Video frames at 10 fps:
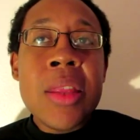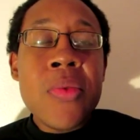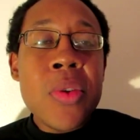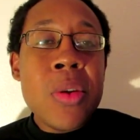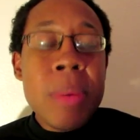the
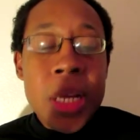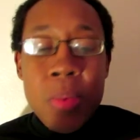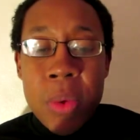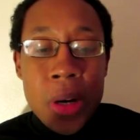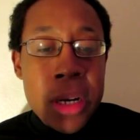room and he's
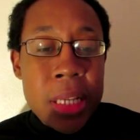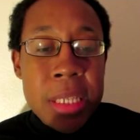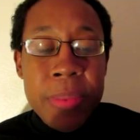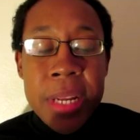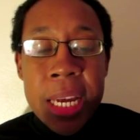working on
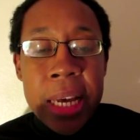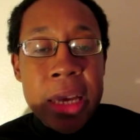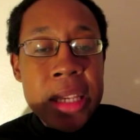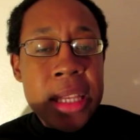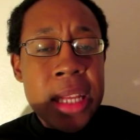something
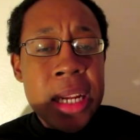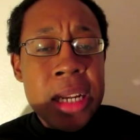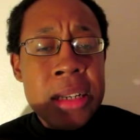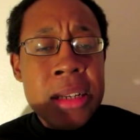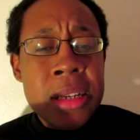else. And
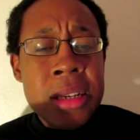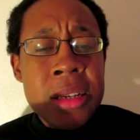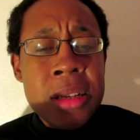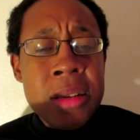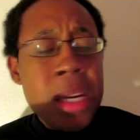then
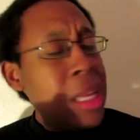he